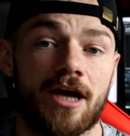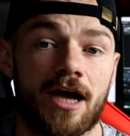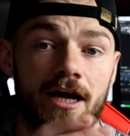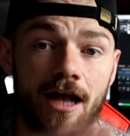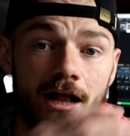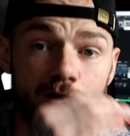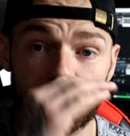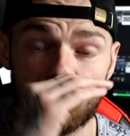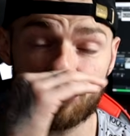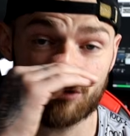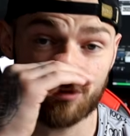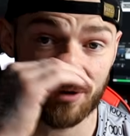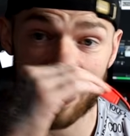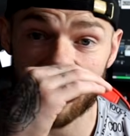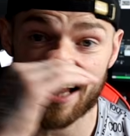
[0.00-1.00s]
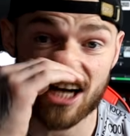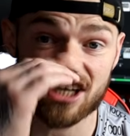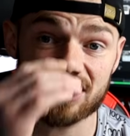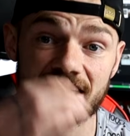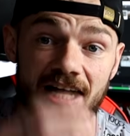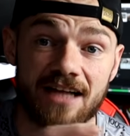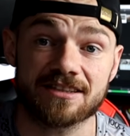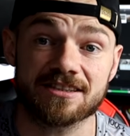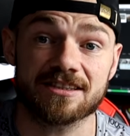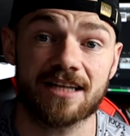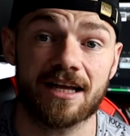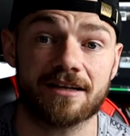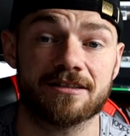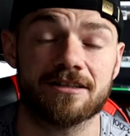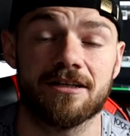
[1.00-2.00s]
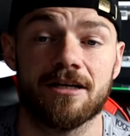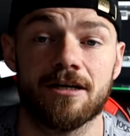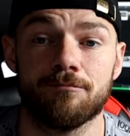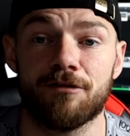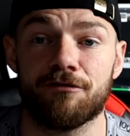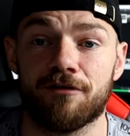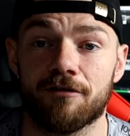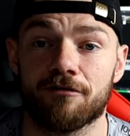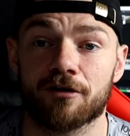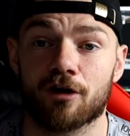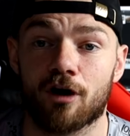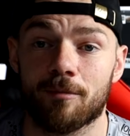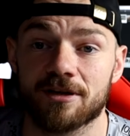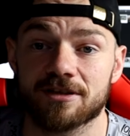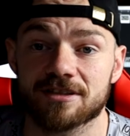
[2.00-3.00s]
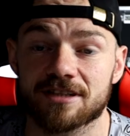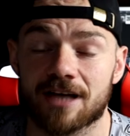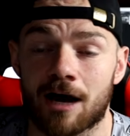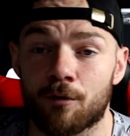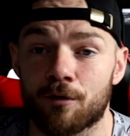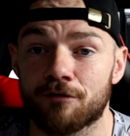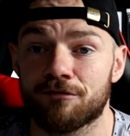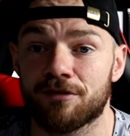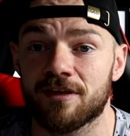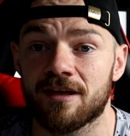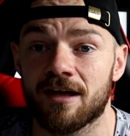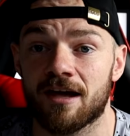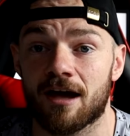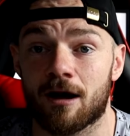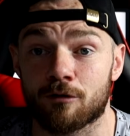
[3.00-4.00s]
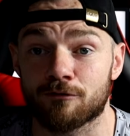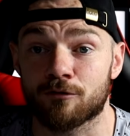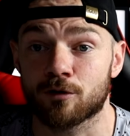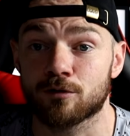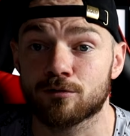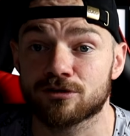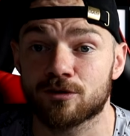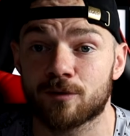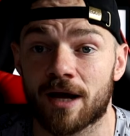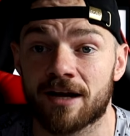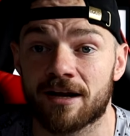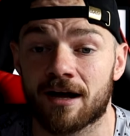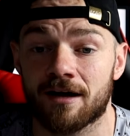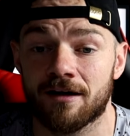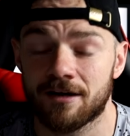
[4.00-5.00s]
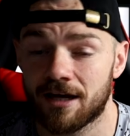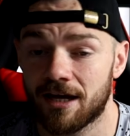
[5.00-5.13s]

and I'll go through and I'll actually hand select my favourite comments out of all those who enter,